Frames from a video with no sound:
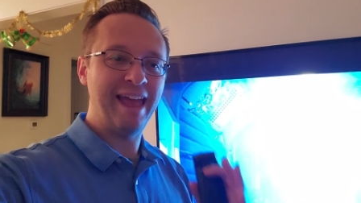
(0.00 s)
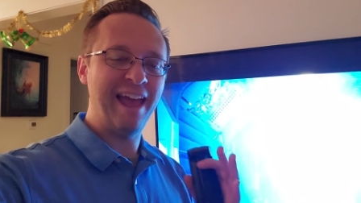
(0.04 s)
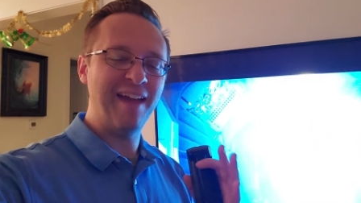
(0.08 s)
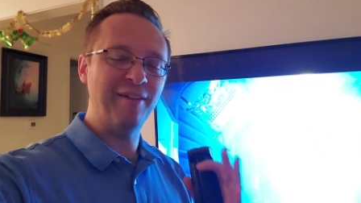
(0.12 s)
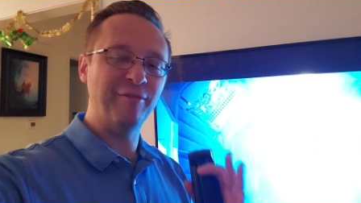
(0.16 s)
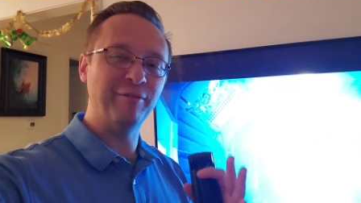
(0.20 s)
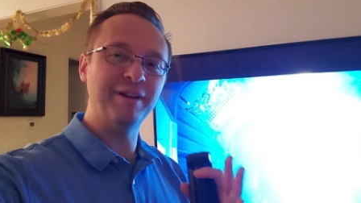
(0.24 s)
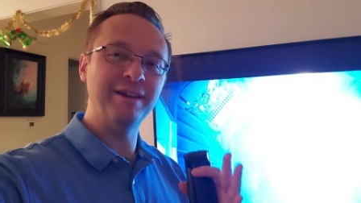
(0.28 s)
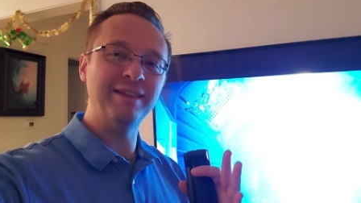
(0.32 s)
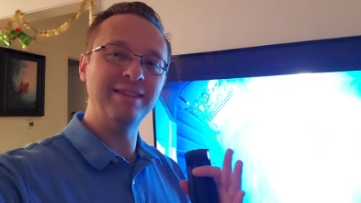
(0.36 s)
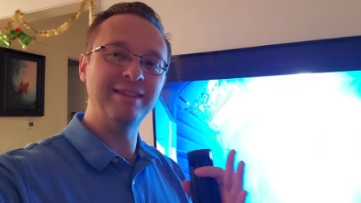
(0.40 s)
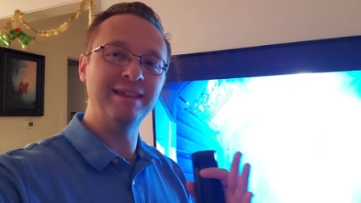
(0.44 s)

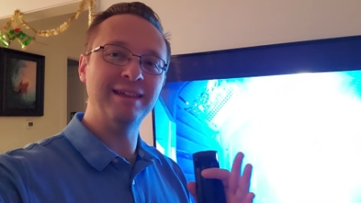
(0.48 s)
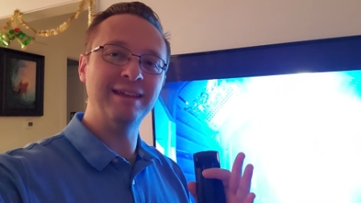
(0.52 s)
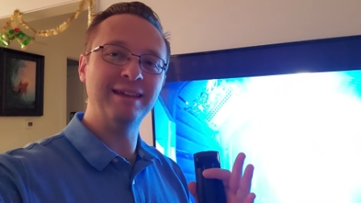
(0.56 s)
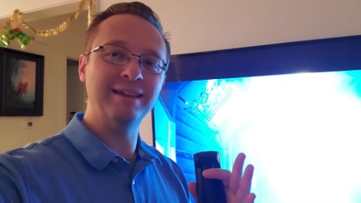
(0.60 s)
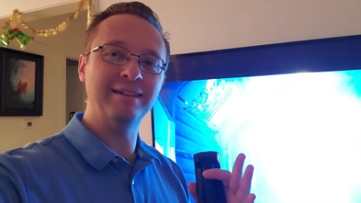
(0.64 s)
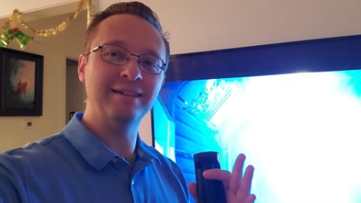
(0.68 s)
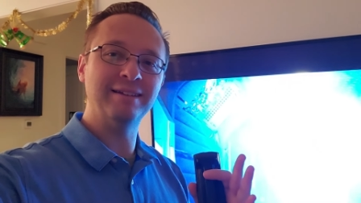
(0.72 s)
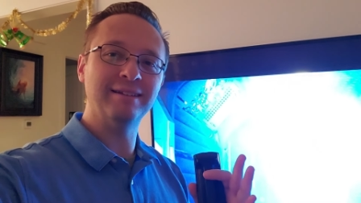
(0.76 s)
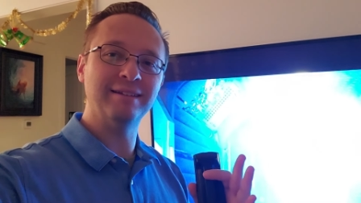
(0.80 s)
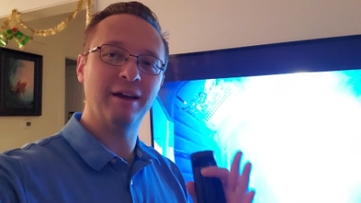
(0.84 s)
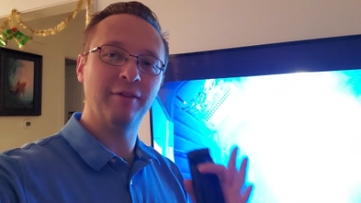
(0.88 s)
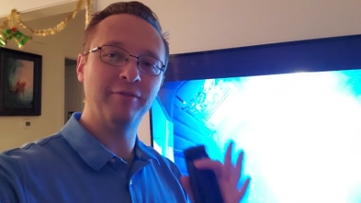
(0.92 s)

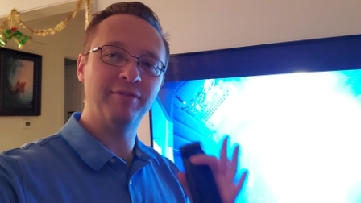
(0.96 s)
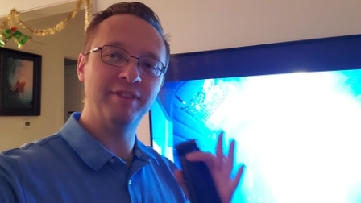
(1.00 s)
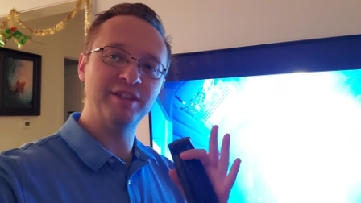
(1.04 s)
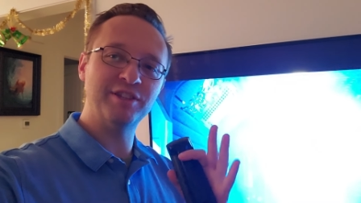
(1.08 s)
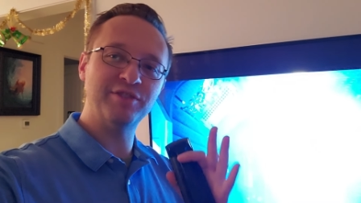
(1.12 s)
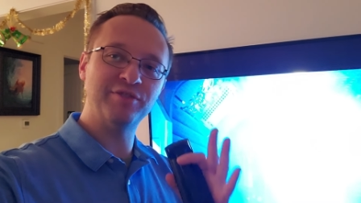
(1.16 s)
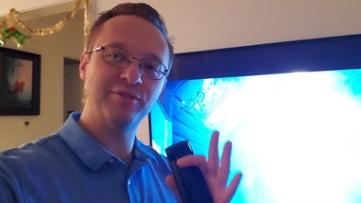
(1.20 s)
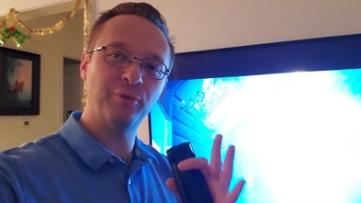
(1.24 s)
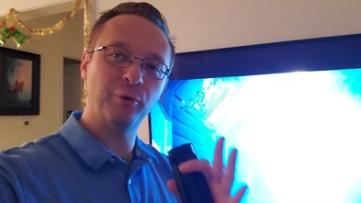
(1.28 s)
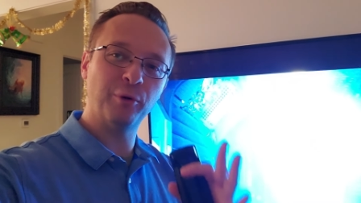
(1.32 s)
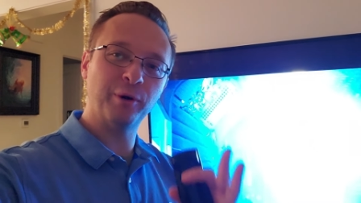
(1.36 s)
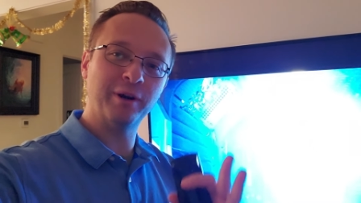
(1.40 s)
everything of
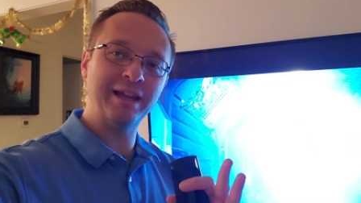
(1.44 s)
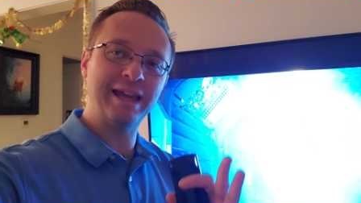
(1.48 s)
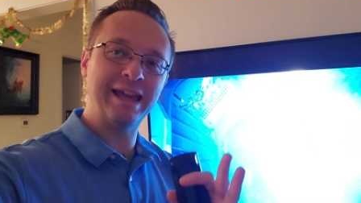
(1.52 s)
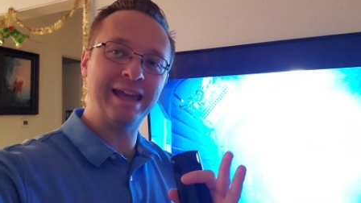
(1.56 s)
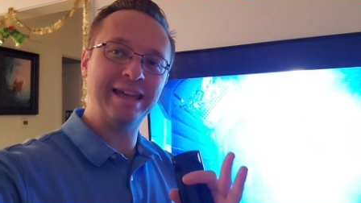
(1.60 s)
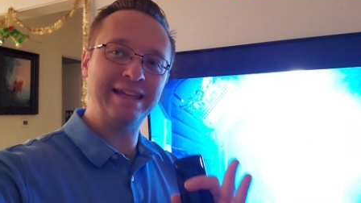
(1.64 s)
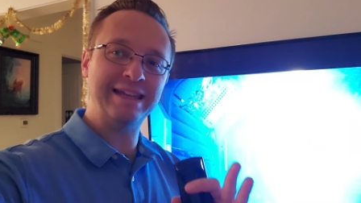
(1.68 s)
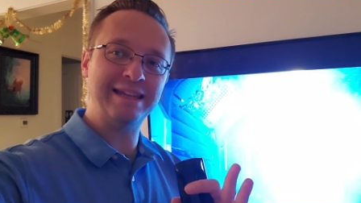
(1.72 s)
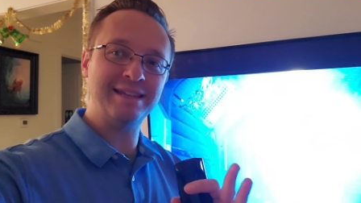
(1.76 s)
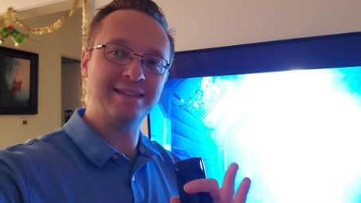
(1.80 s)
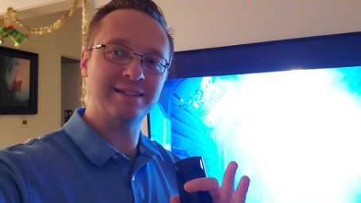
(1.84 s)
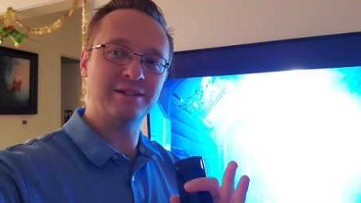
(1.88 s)
this
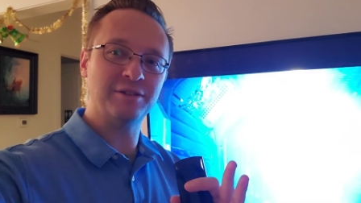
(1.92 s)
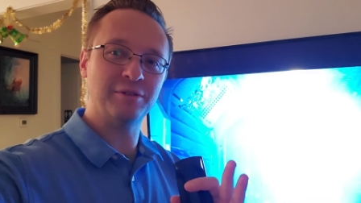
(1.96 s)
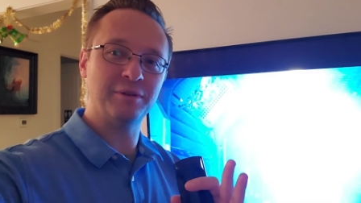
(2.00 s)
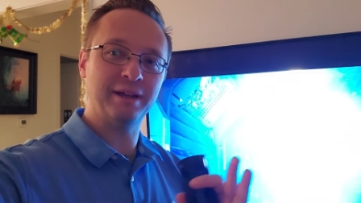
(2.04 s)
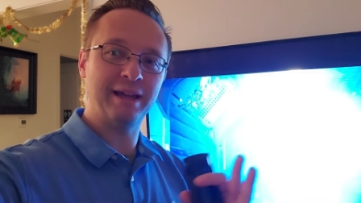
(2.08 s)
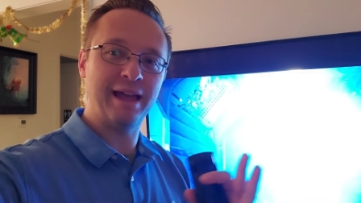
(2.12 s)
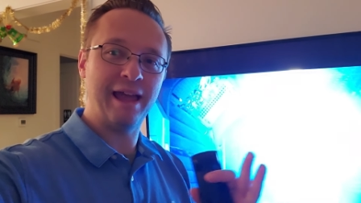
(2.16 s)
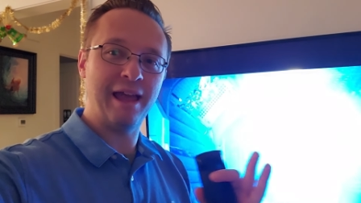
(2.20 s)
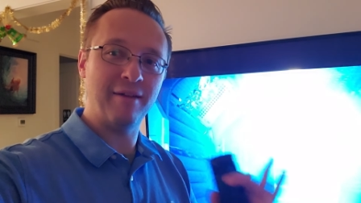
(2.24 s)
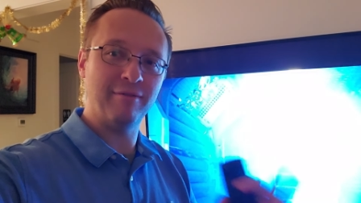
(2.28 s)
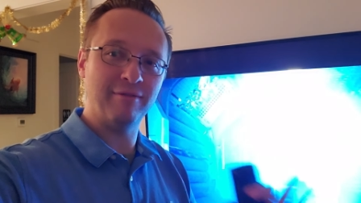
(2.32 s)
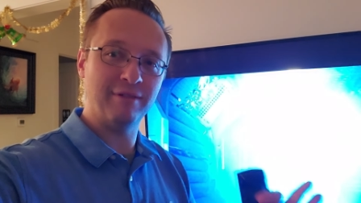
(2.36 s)
4K disc
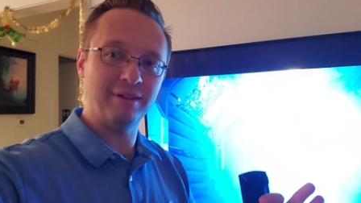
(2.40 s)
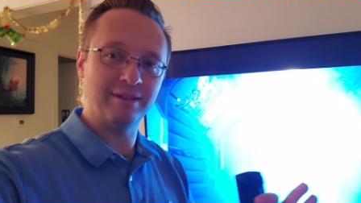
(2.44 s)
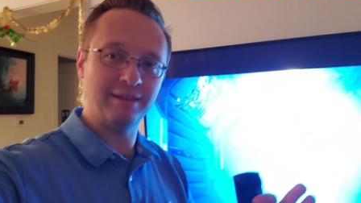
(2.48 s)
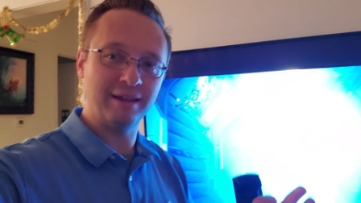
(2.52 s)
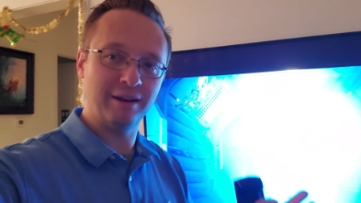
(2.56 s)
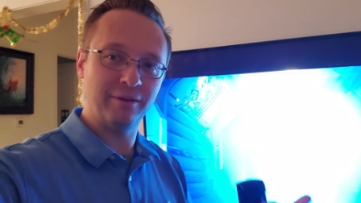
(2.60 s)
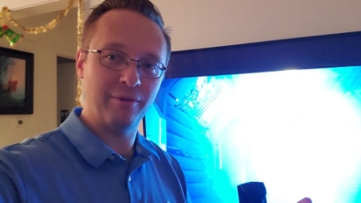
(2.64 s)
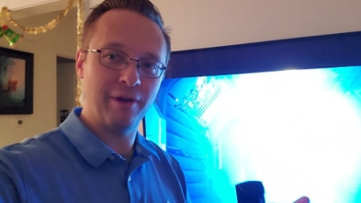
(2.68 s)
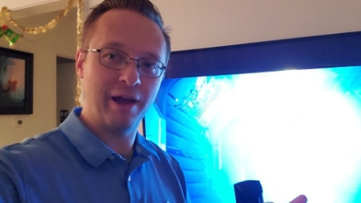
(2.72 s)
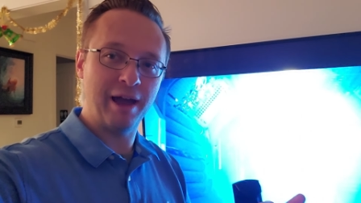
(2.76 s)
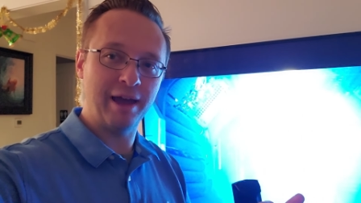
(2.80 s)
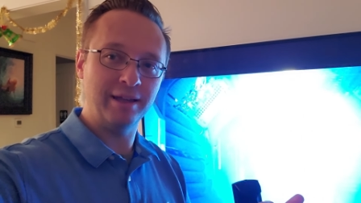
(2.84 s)
doing
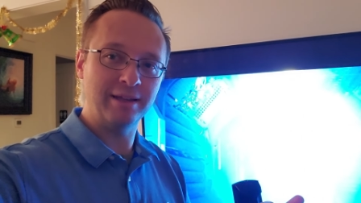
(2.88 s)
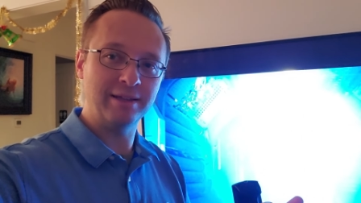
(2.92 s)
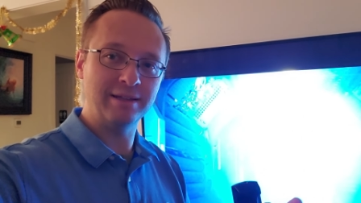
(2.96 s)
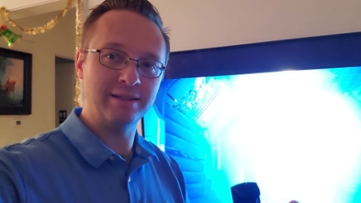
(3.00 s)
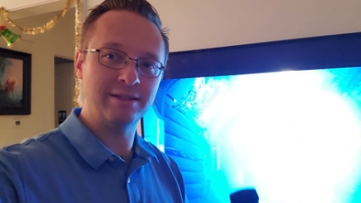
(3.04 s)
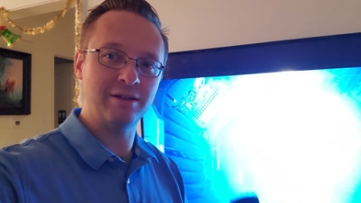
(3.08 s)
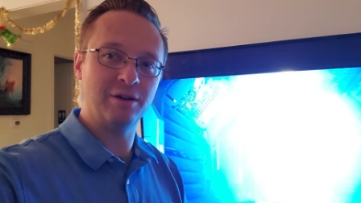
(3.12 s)
everything right.